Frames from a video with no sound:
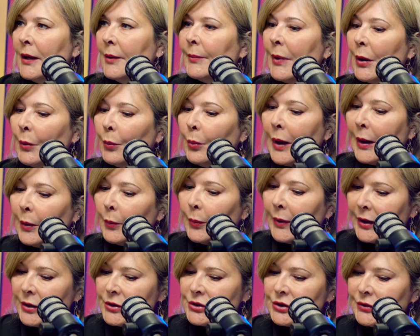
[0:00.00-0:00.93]
but what
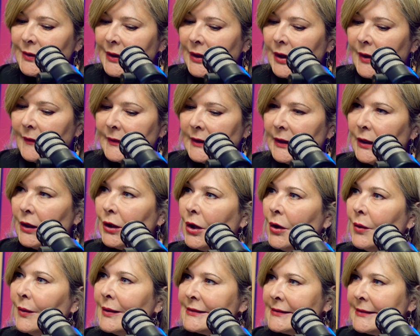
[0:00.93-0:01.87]
we're doing on the
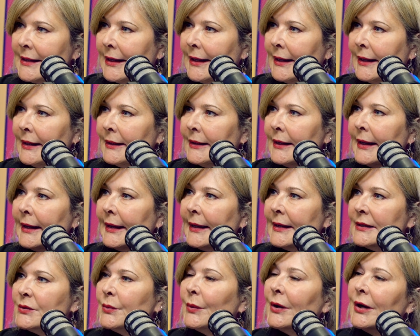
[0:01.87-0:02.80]
AGOA side
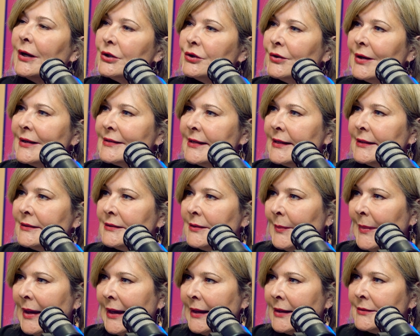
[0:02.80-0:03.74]
is we're addressing
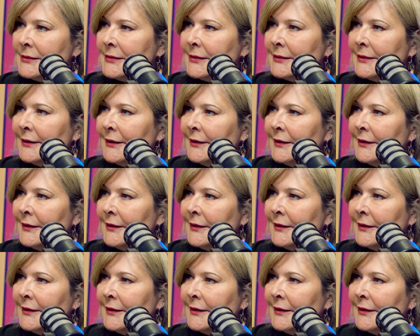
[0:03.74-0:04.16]
demand.